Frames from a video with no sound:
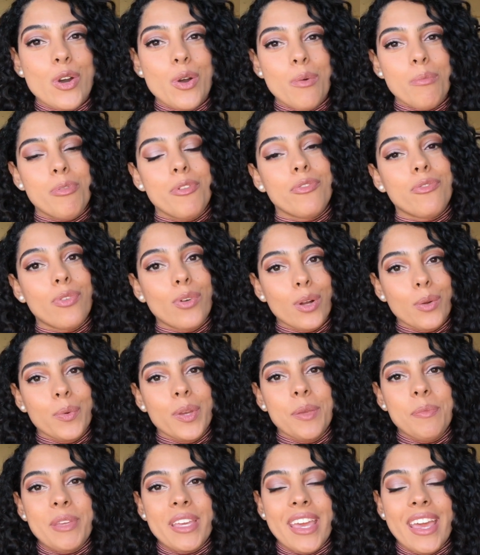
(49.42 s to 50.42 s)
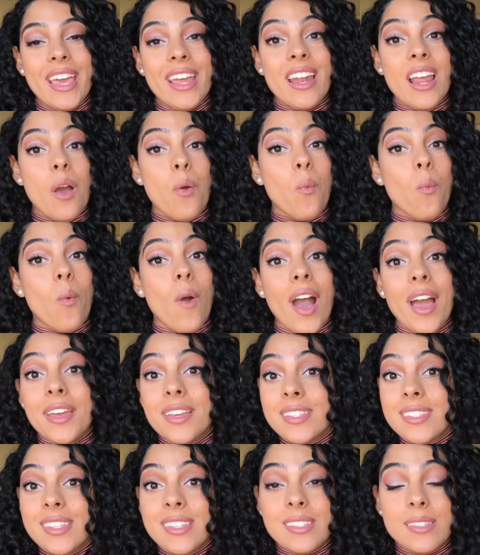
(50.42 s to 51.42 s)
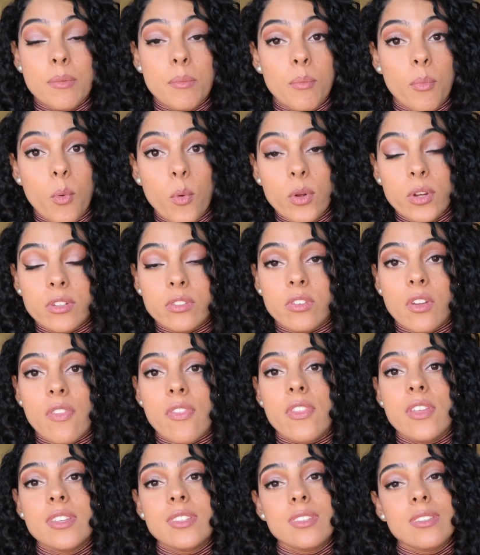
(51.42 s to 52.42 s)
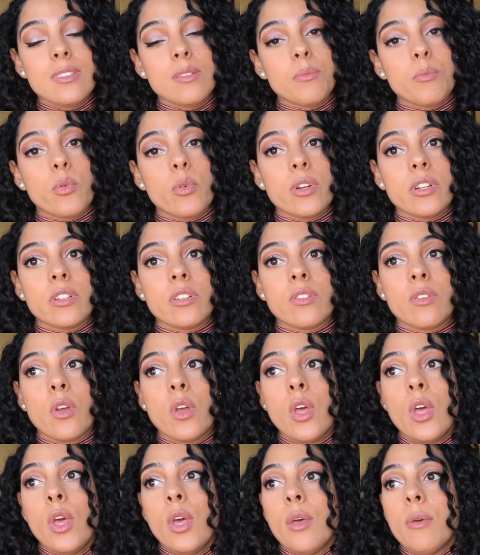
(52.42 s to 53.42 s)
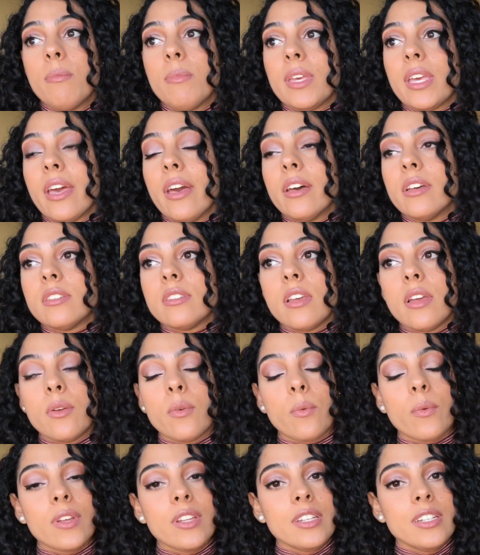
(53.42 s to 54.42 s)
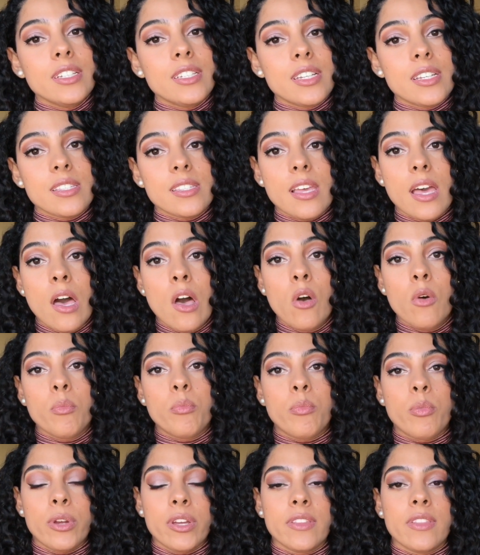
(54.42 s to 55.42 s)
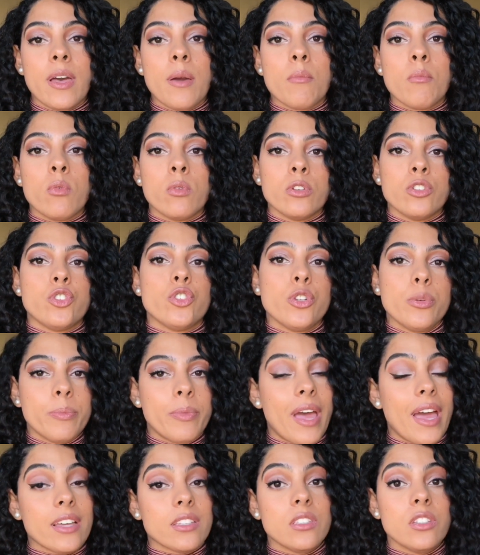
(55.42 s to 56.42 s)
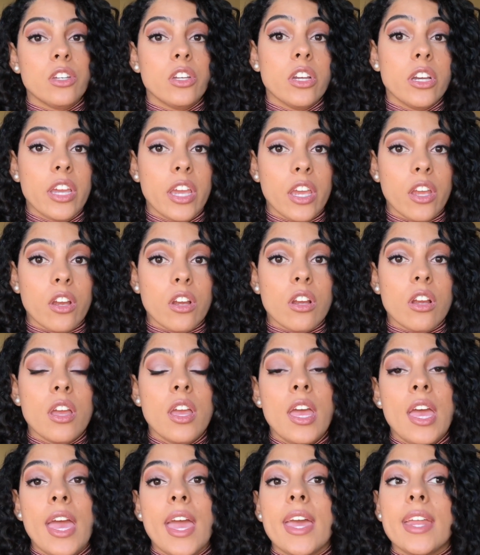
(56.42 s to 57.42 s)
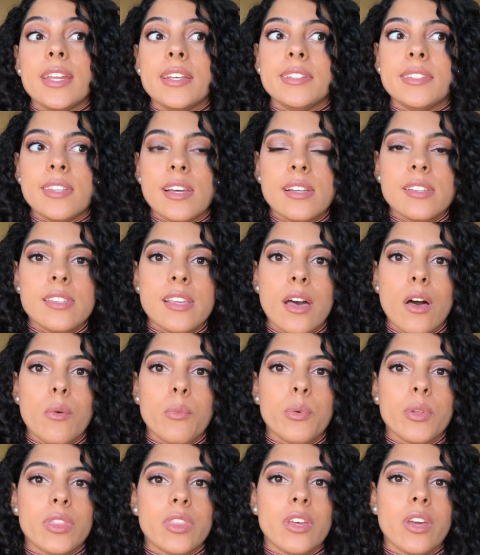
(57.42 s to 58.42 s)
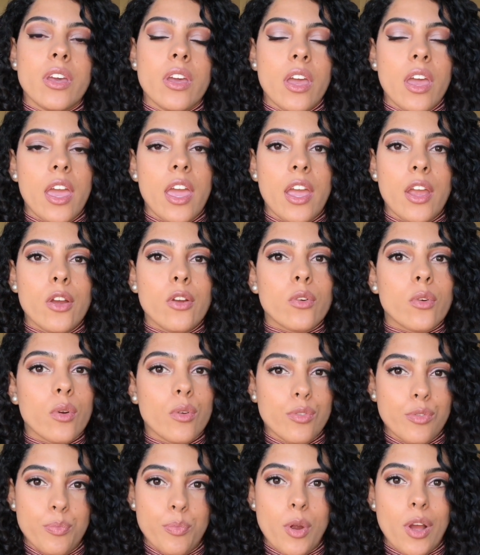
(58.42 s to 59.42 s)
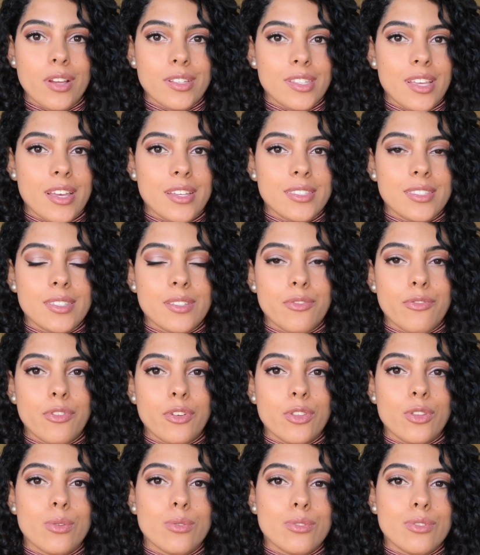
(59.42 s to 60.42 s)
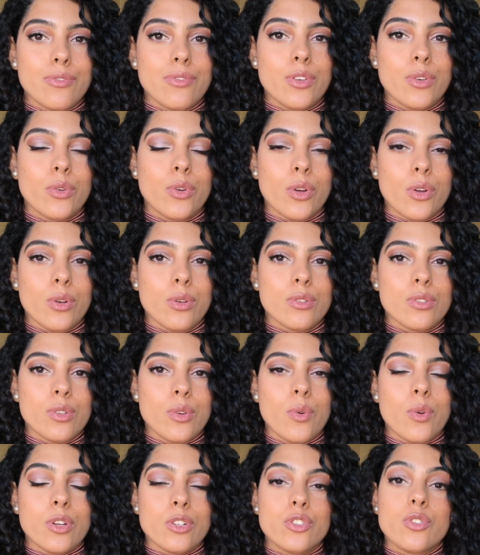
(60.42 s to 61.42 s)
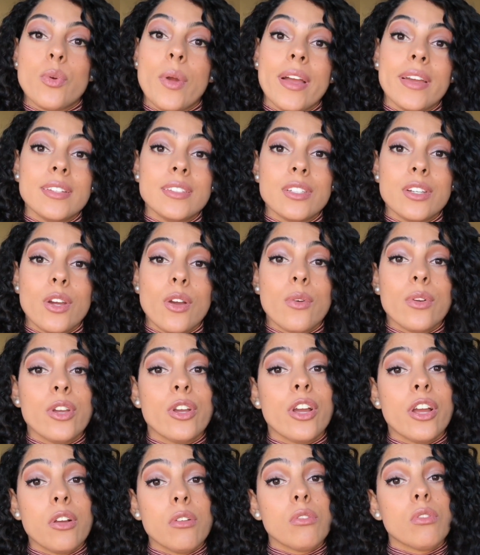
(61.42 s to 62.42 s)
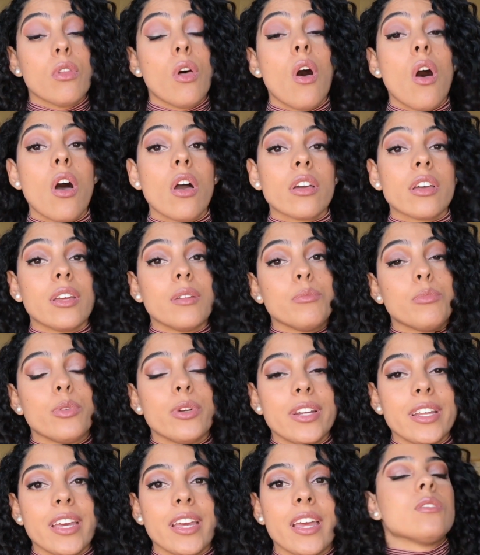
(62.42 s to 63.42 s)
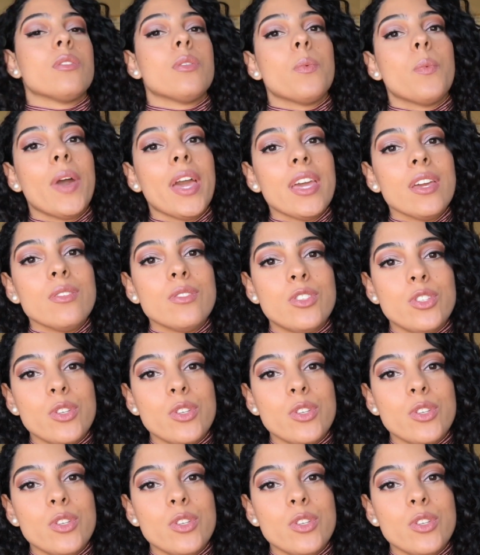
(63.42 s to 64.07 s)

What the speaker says: So before we begin, why is this important? This is important because it really does help bring that moisture back to your hair, and it does help with the hair growth process for those of you girls who are trying to grow your hair long and pretty. So the way you